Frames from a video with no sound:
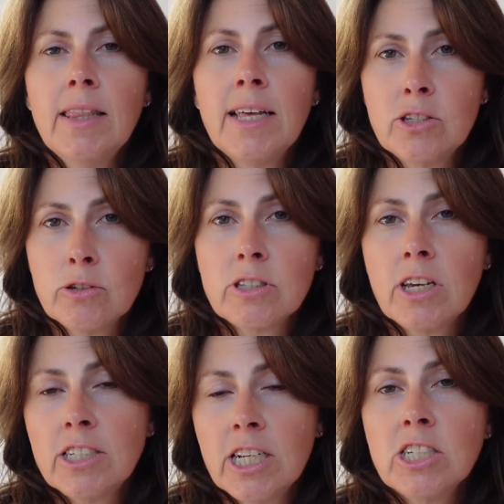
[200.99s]
That's your
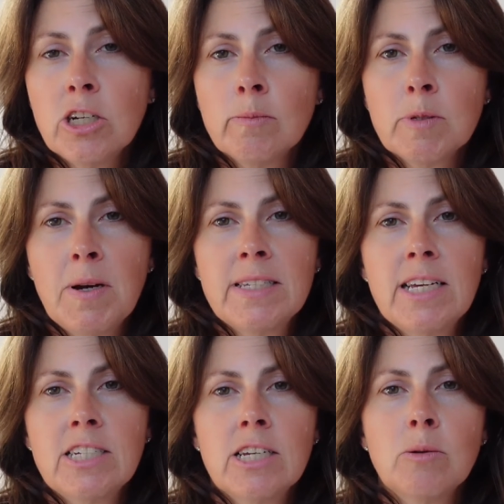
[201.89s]
search engine
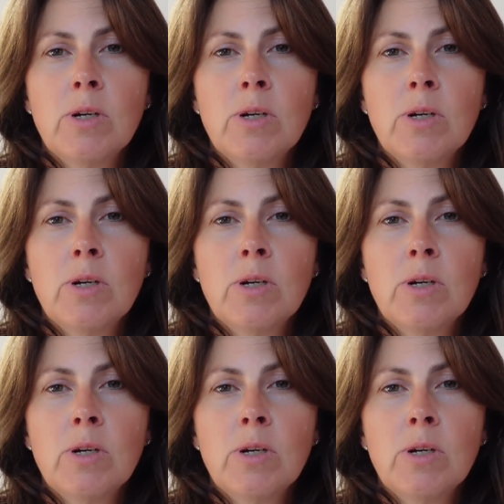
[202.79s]
optimization,